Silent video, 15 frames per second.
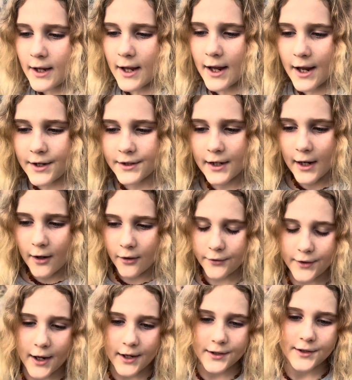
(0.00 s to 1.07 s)
and how
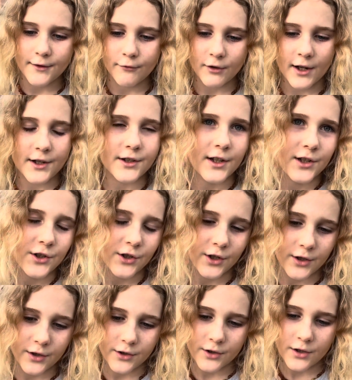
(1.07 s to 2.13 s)
that
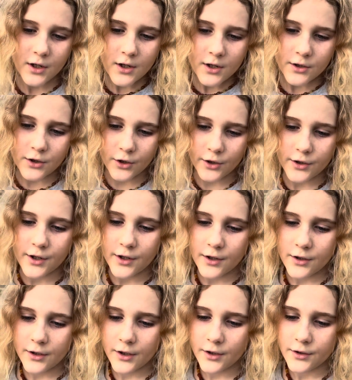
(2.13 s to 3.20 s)
civilization turned it
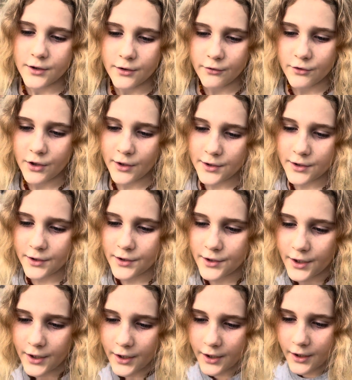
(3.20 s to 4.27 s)
into just a
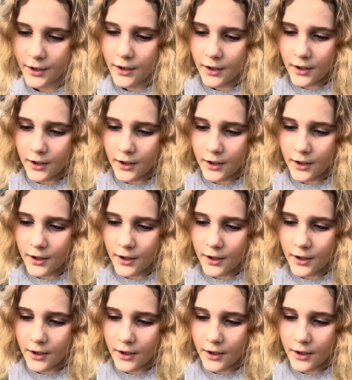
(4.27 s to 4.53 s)
city.